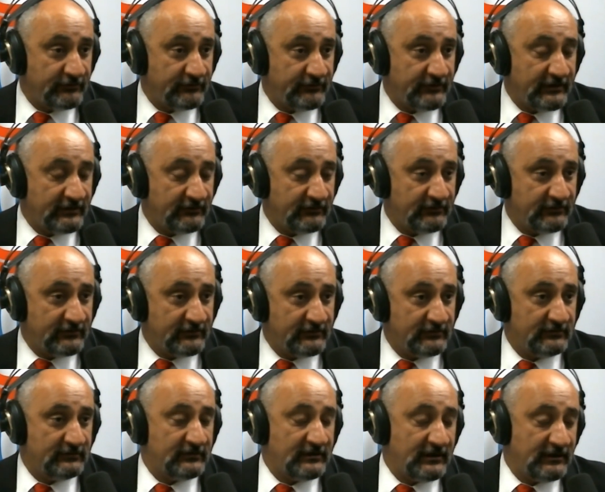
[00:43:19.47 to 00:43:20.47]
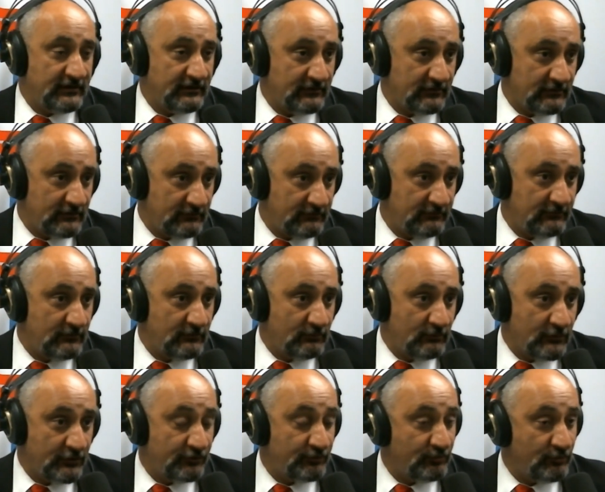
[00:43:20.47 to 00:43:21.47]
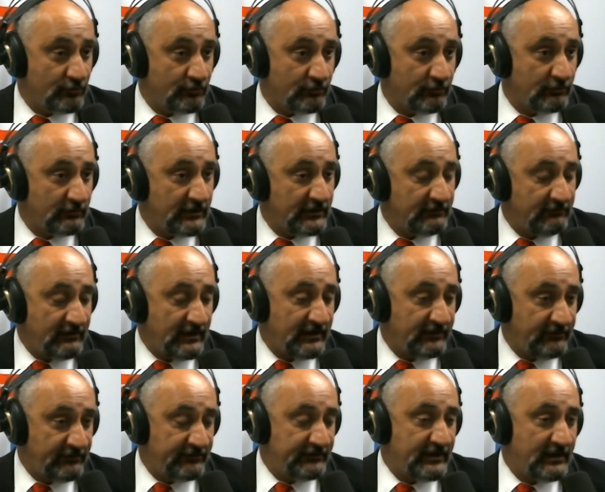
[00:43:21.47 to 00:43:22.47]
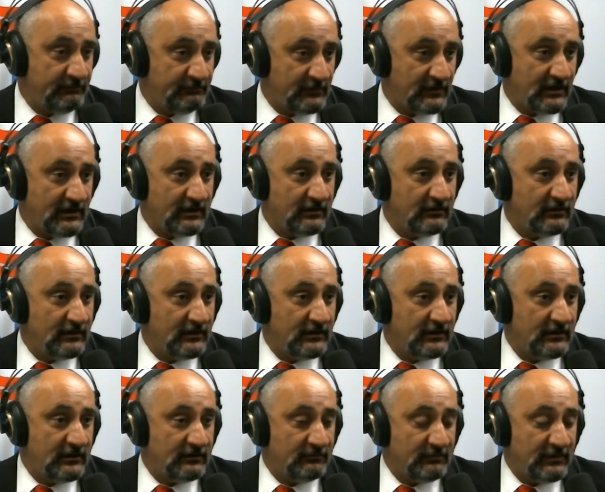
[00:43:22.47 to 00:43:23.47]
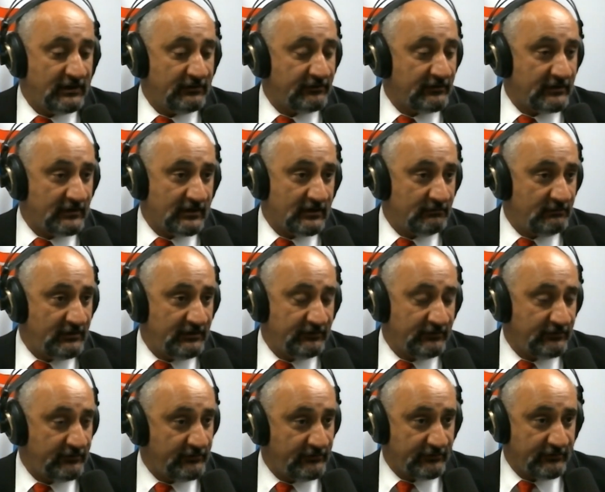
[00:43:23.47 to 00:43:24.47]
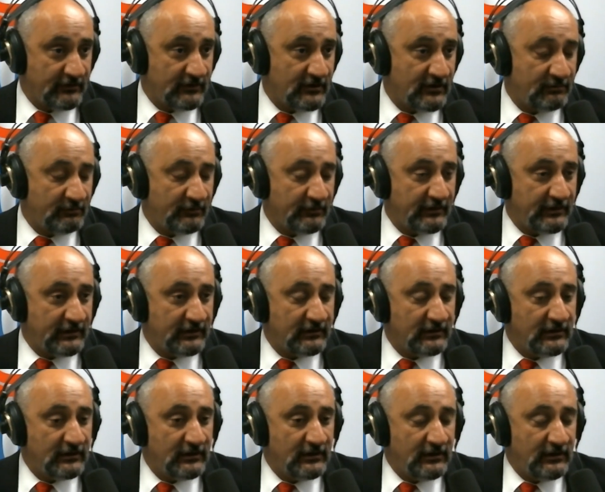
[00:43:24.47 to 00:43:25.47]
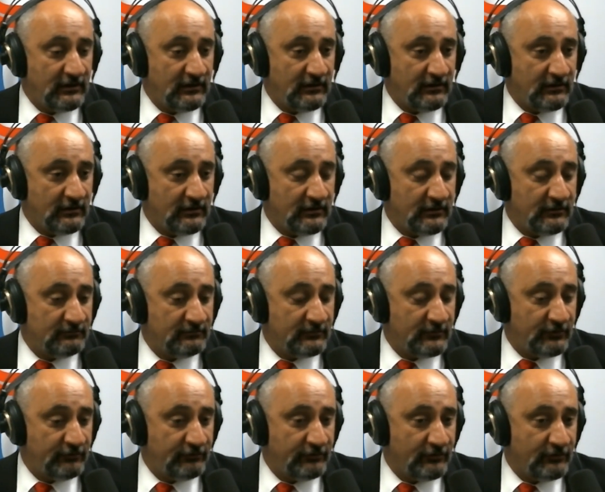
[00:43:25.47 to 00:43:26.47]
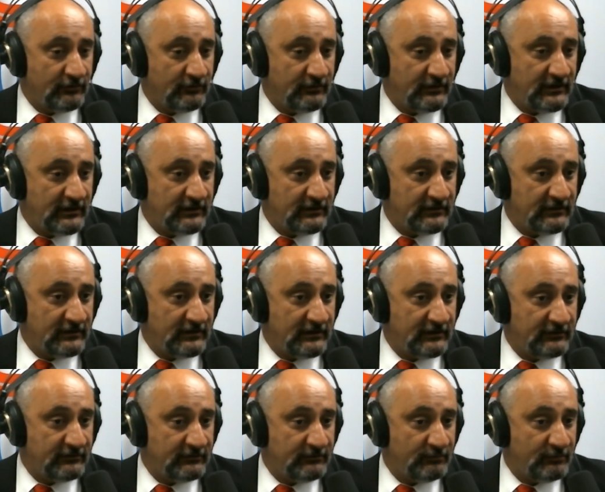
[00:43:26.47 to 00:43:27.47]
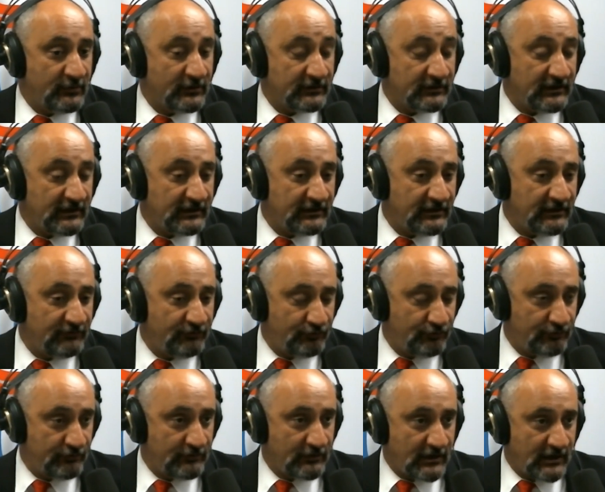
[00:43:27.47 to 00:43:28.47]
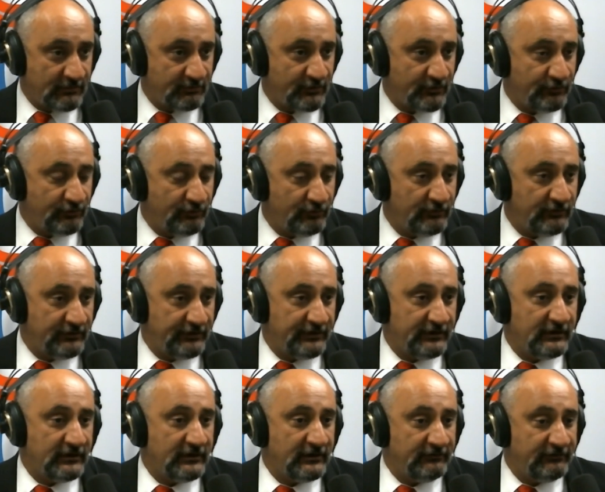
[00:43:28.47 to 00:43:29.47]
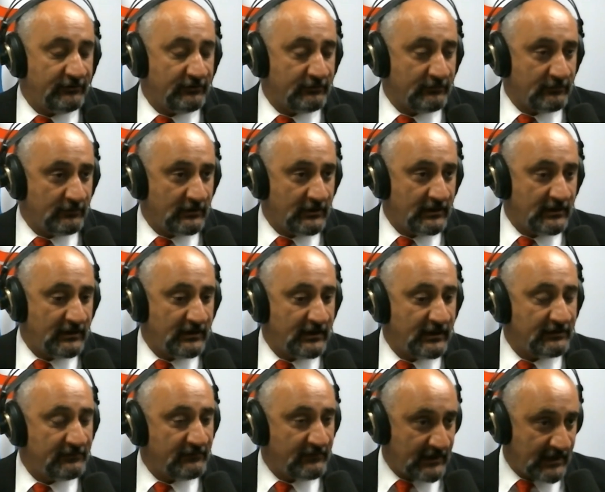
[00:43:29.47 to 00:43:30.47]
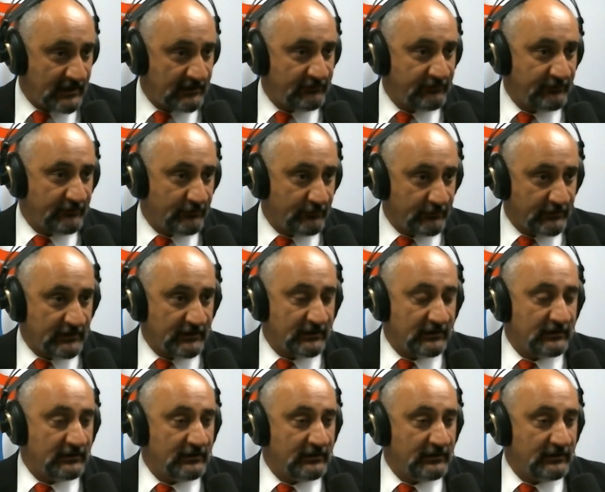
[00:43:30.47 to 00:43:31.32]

has taken a much more advanced step now based on how businesses are operating. But it gives you the opportunity, if you're advanced looking,